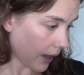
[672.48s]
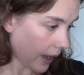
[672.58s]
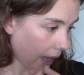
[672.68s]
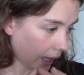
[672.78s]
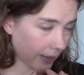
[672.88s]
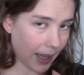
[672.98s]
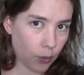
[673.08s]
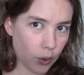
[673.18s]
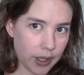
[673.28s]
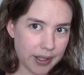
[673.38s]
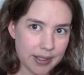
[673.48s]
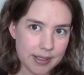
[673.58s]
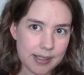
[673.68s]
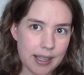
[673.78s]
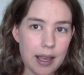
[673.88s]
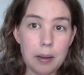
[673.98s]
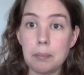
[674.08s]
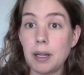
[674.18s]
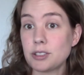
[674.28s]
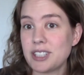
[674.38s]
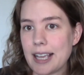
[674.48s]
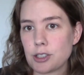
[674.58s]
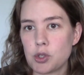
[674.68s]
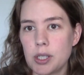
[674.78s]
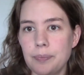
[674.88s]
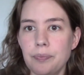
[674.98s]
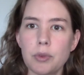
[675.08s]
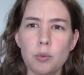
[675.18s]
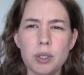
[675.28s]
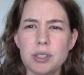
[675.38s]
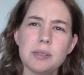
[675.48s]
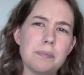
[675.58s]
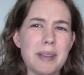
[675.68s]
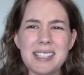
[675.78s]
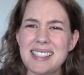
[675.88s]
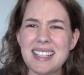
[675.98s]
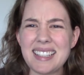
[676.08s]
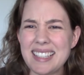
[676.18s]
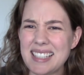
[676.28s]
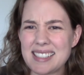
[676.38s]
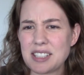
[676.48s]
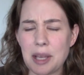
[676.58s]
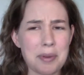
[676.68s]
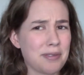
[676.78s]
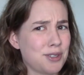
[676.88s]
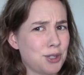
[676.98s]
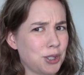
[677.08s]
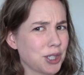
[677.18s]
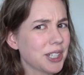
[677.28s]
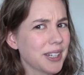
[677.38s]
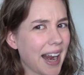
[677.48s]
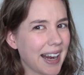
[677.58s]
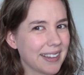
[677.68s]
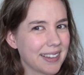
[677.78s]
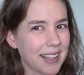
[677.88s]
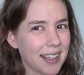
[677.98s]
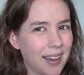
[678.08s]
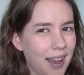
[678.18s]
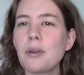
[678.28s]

And that was maltodextrin, which basically is a type of sugar, I think.